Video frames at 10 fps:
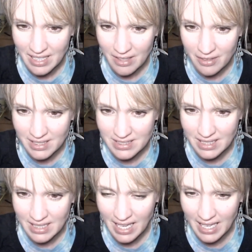If that's the
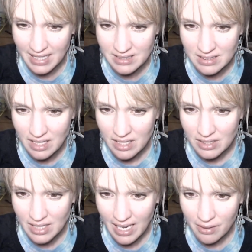case,
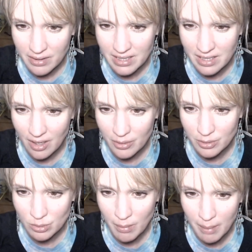so how it
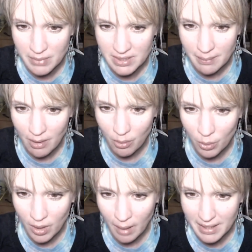knows, remembers about
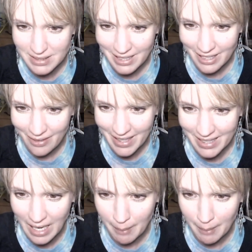all comings and going?